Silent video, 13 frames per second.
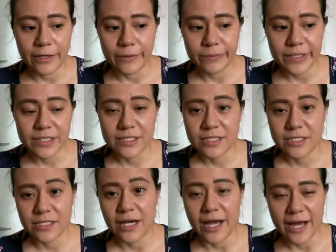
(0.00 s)
it's
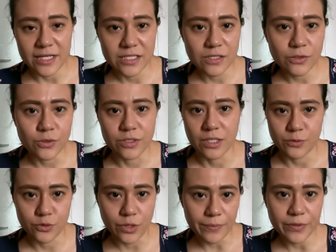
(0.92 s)
a hassle to
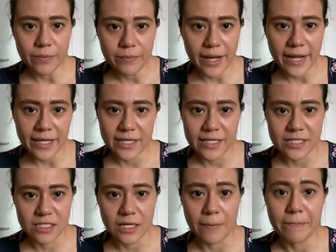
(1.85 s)
subscribe them back.
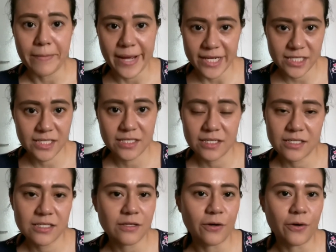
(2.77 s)
It's a mess.
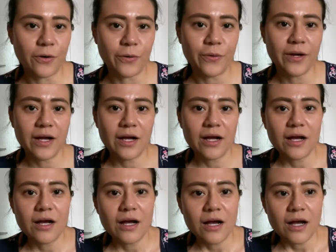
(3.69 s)
So
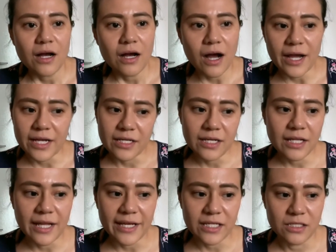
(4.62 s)
I kind of
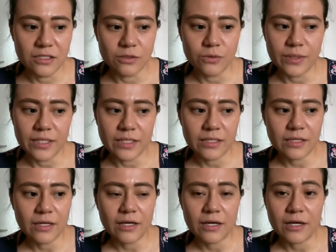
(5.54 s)
like do it
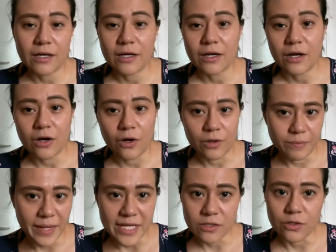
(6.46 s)

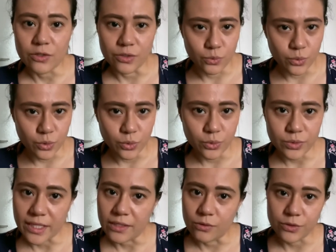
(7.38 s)
based on the rules
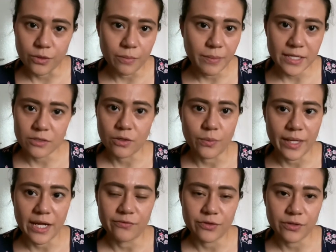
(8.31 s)
and also based on
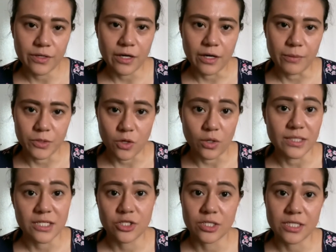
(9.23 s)
whatever
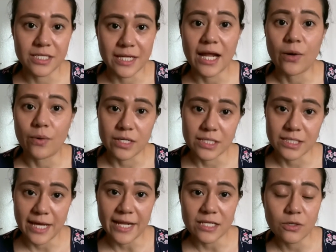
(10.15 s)
conditions that I want to
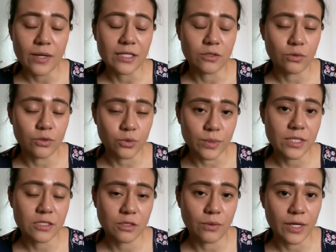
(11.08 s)
set, so I don't do it
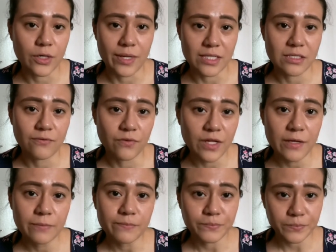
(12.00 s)
so aggressively,
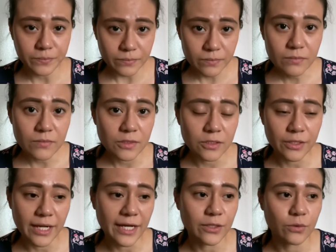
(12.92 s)
so that I